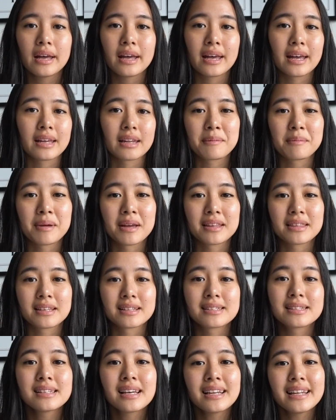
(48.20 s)
and I made
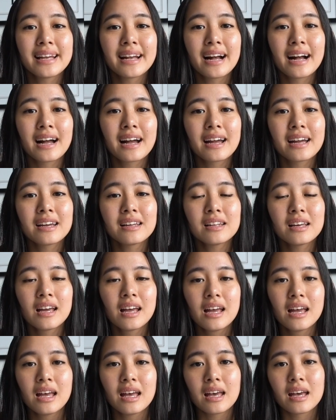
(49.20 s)
this study guide.
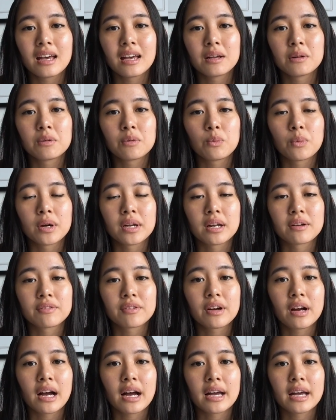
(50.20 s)
And whenever
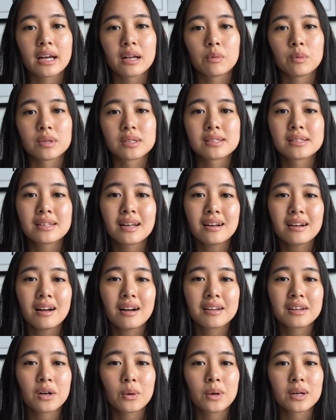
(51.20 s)
I was stuck
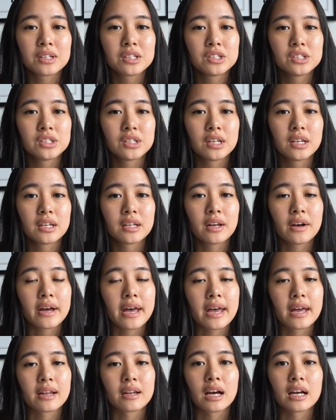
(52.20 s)
on a question
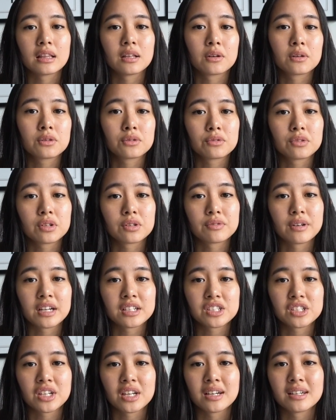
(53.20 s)
and I looked through the
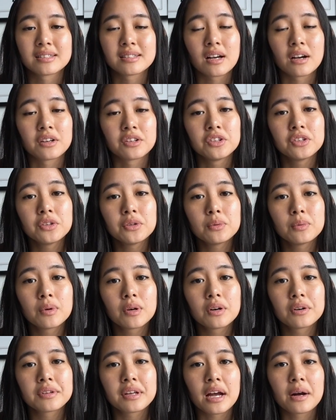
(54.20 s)
rationales on
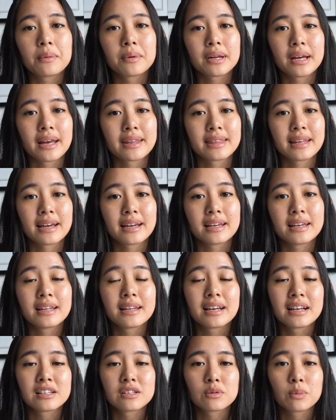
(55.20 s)
UWorld, I would add that in
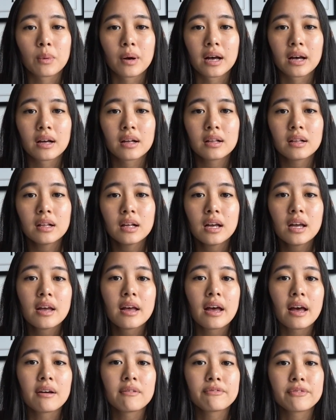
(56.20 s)
as well.
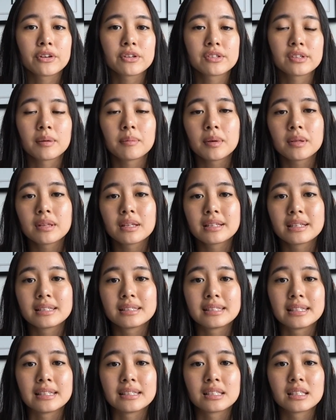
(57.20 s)
And for some of the
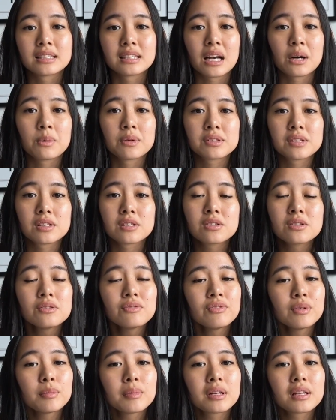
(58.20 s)
diseases I wasn't too
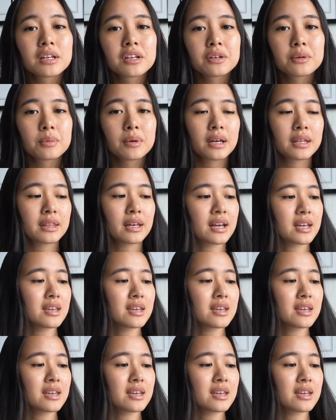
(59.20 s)
familiar with, I